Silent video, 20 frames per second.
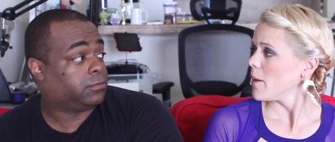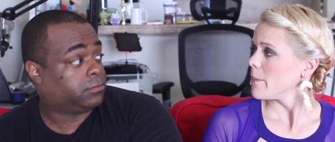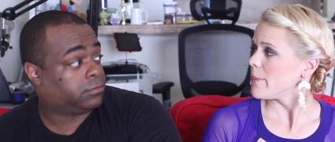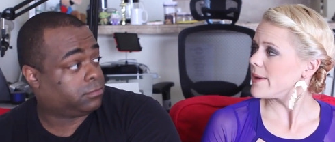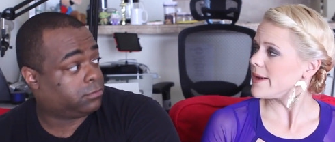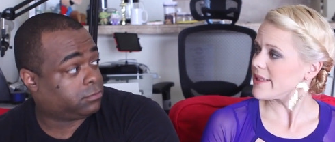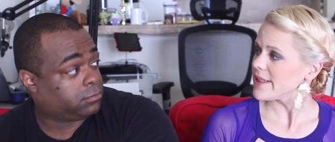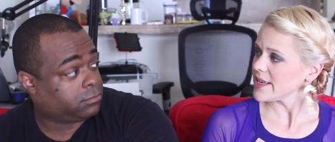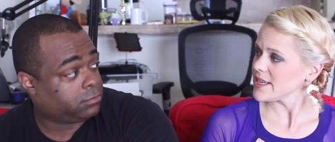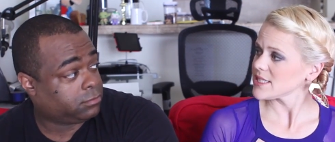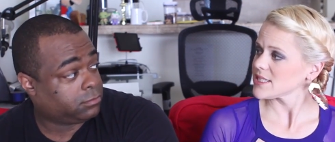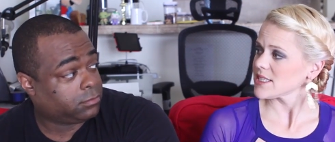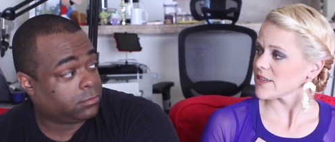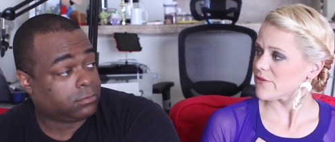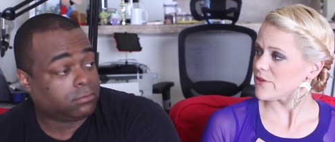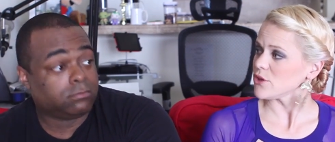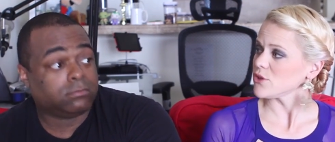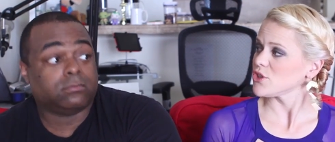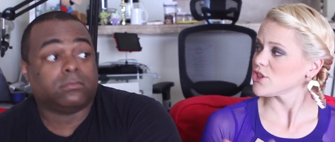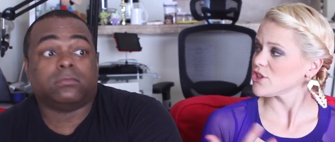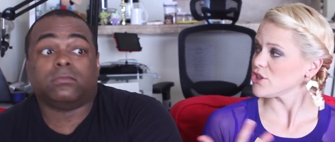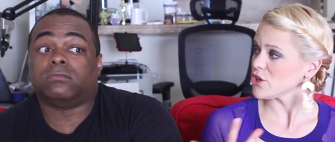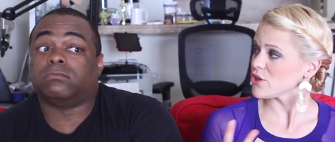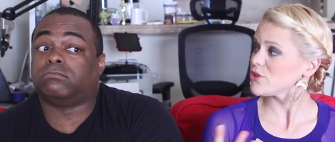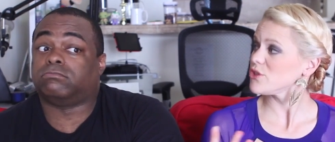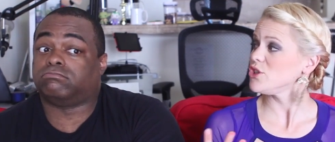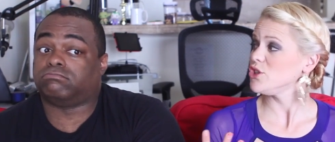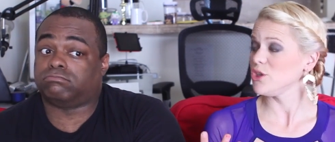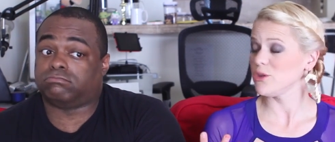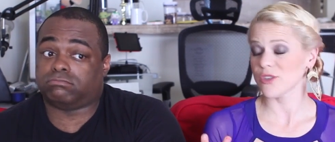Speaker 1: But at least if
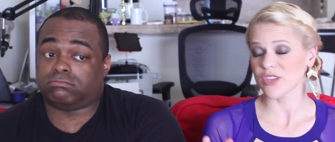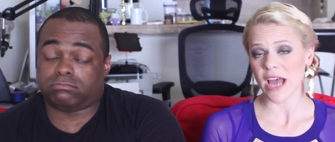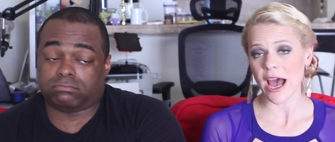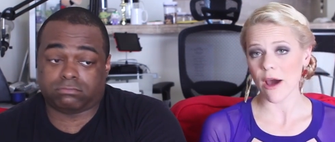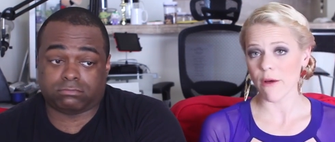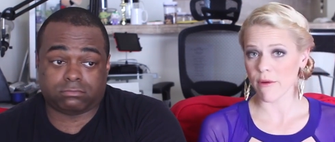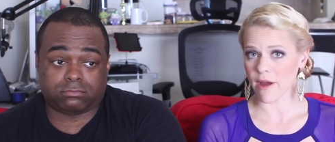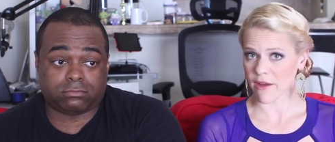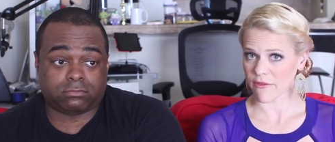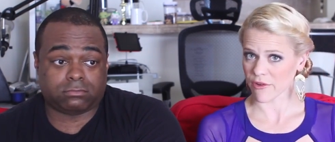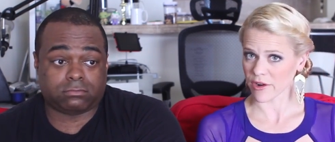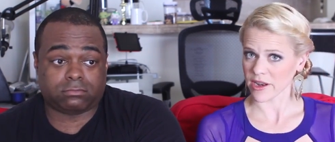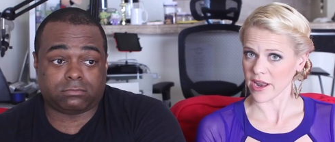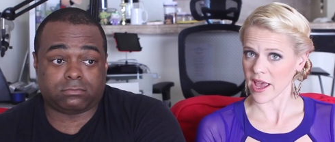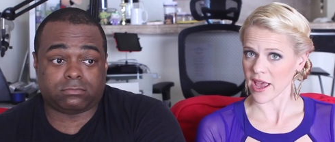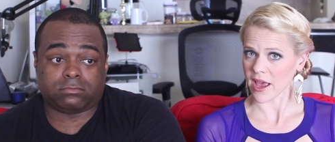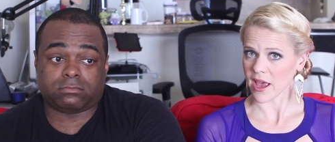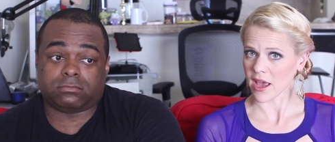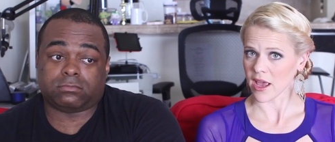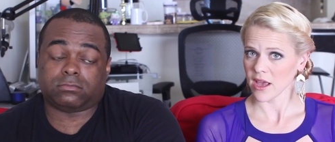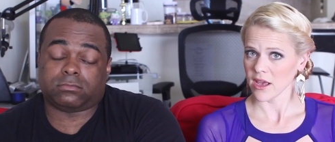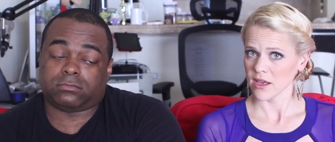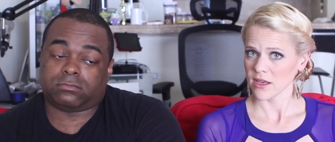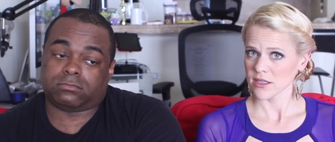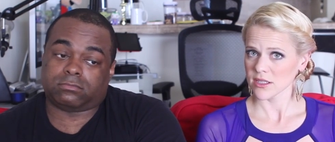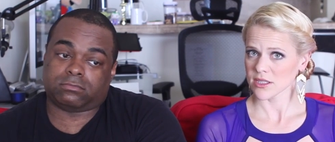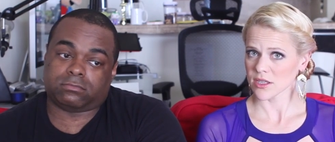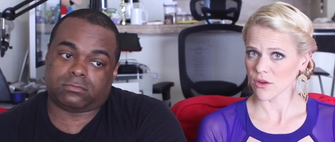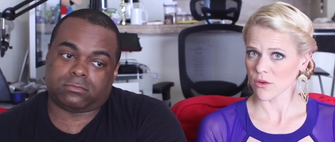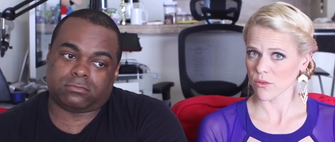you shower every day,
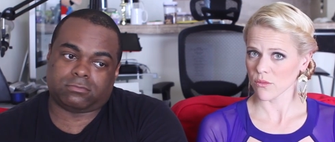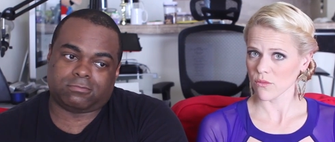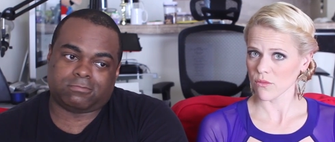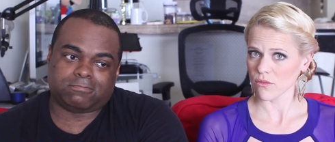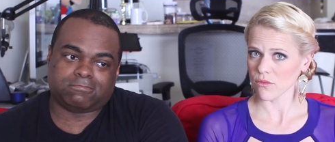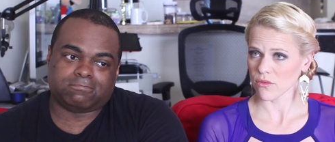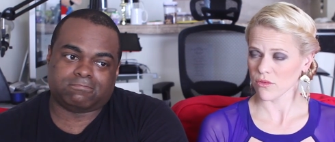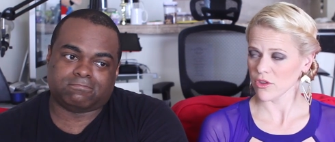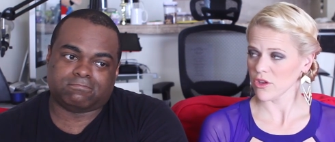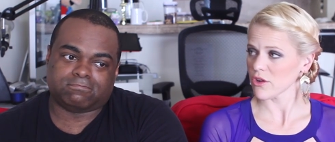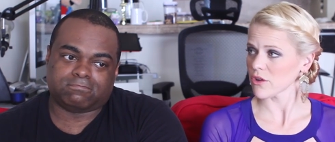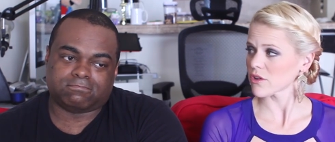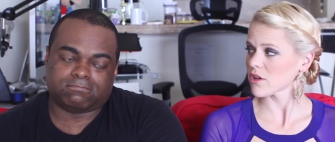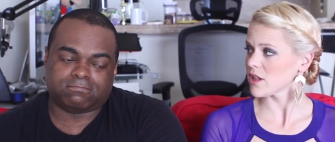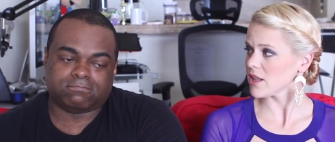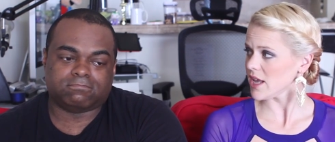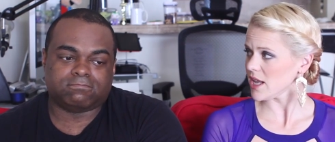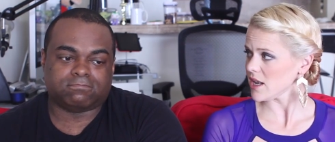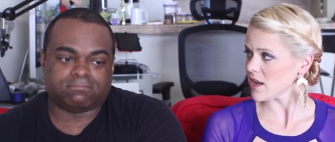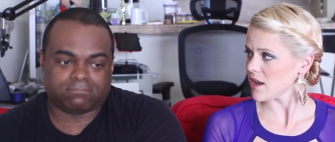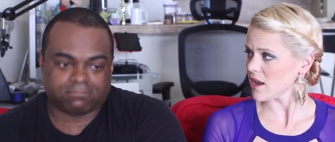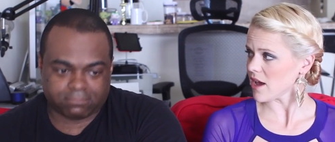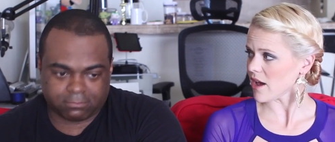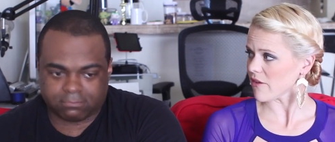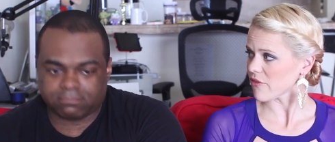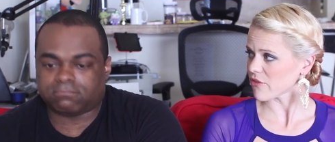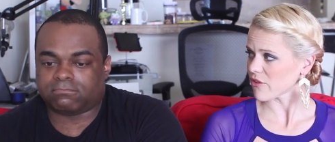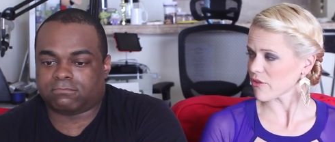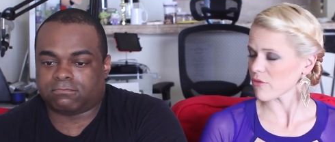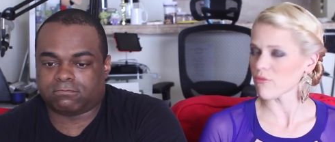so you're clean
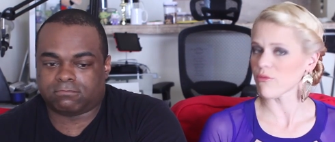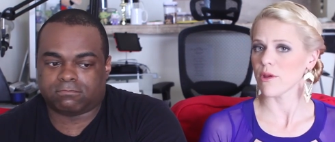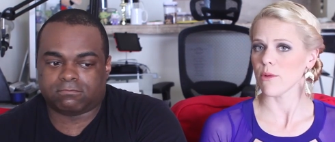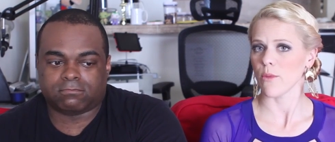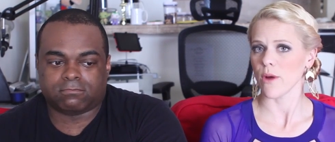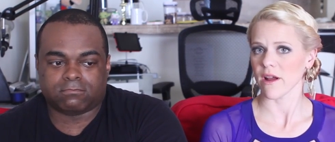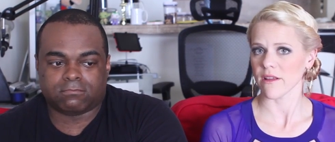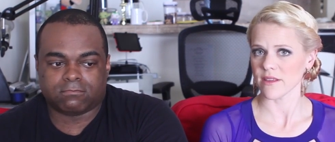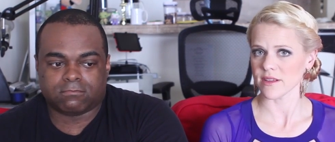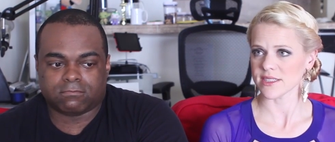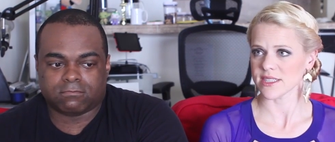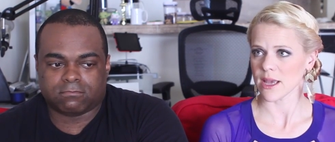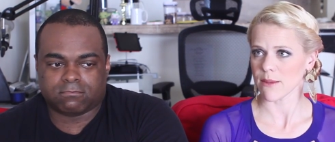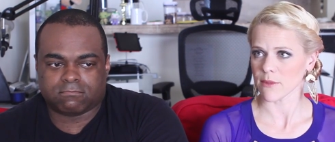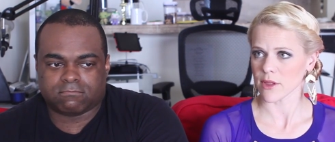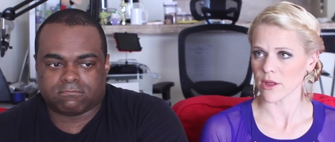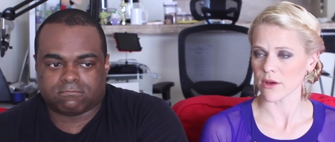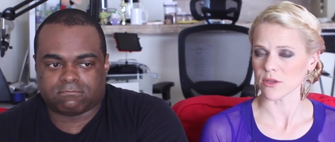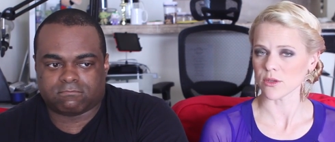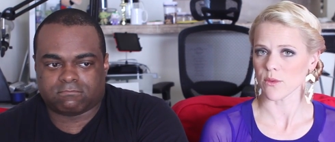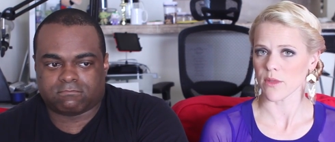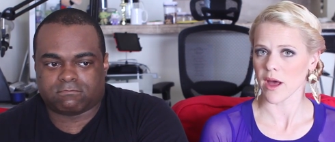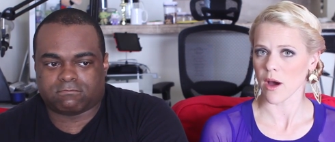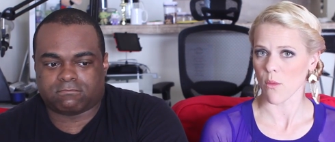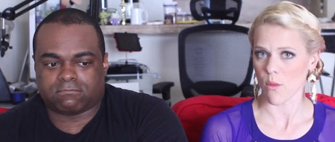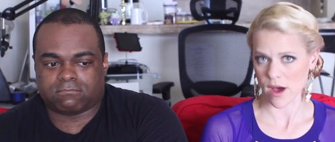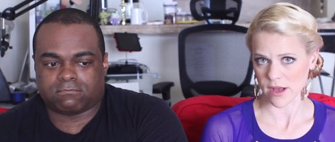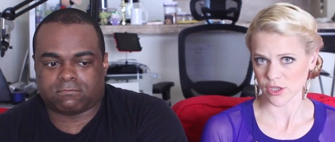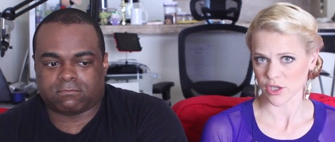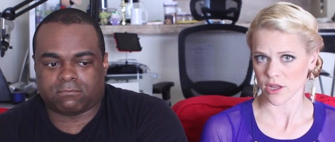enough to rewear the same clothes
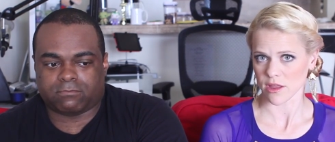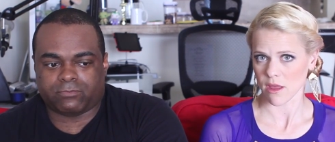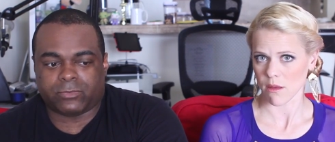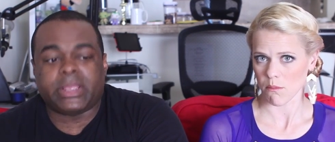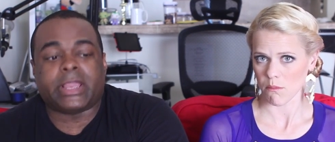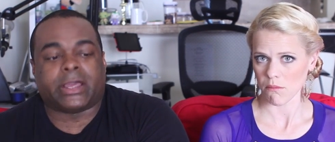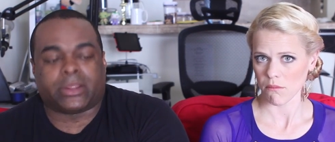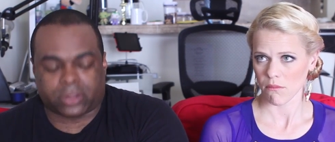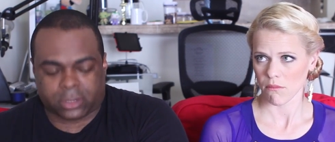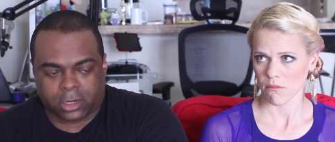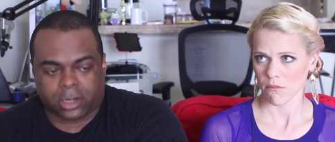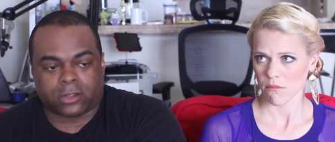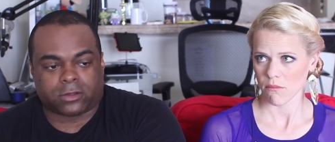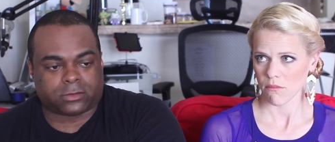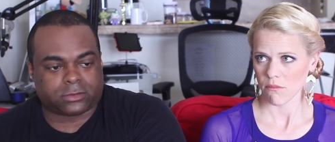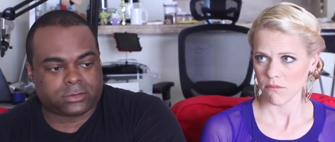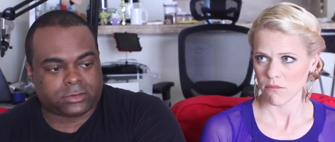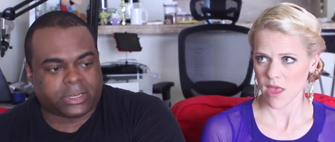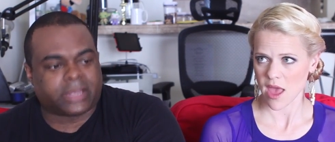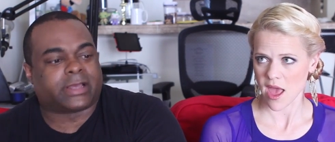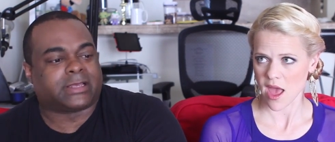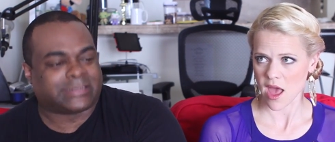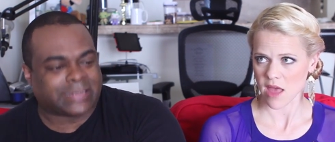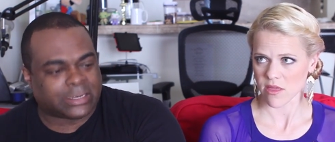without washing
Speaker 2: them. Yeah, the clothes. Yeah,